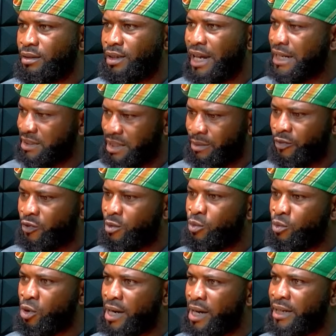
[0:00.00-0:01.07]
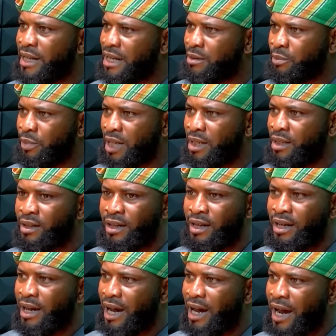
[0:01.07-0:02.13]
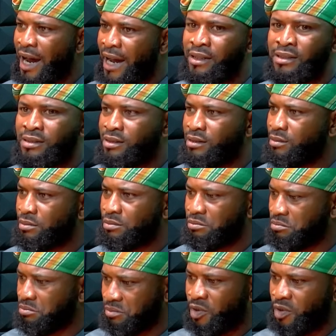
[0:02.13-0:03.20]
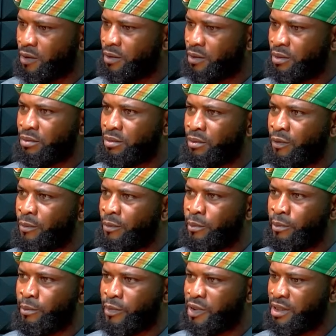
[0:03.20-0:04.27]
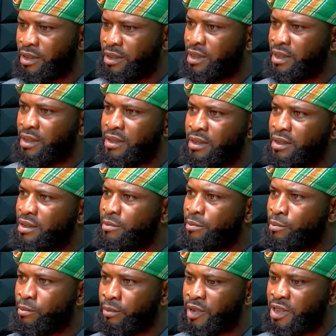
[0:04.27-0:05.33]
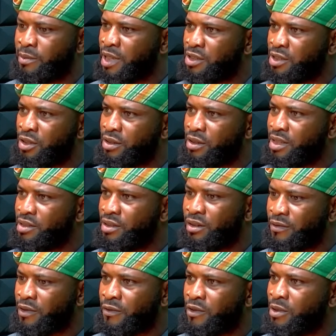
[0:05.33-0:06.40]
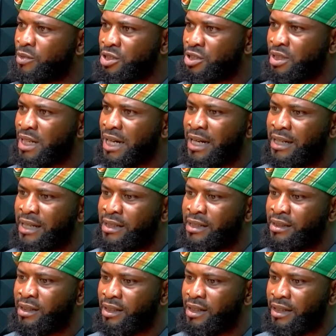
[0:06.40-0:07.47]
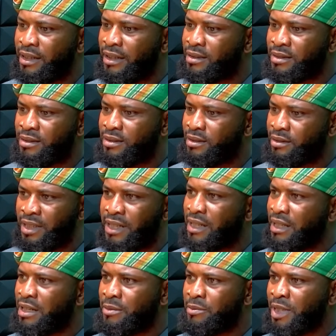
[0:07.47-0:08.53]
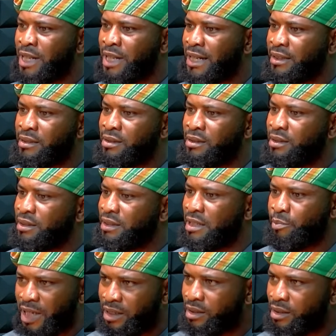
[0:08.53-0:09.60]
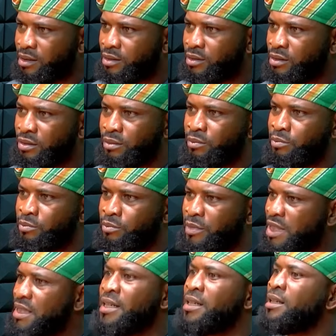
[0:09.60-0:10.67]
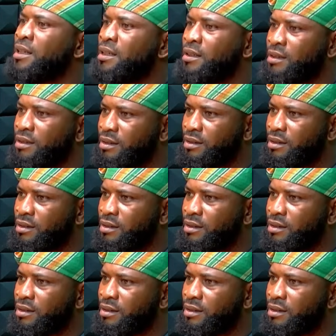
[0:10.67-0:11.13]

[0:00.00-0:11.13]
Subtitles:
except for Buhari that paid, and the majority of information at hand is they claim that they paid mistakenly.